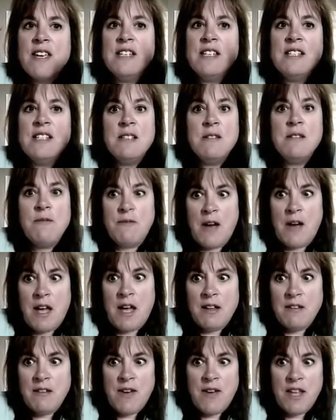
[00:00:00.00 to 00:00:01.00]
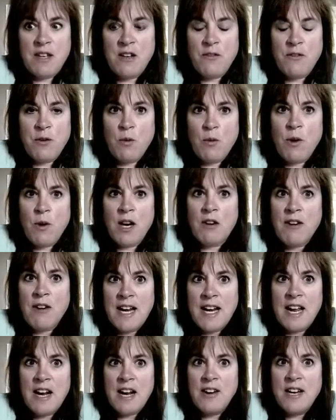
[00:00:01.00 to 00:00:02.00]
is the value for work,
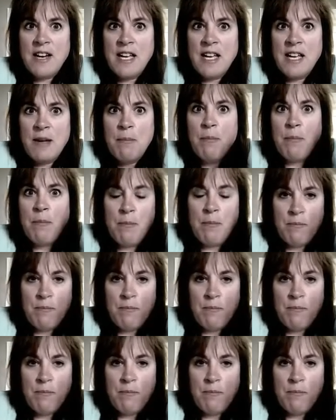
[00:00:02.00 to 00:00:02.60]
right? Area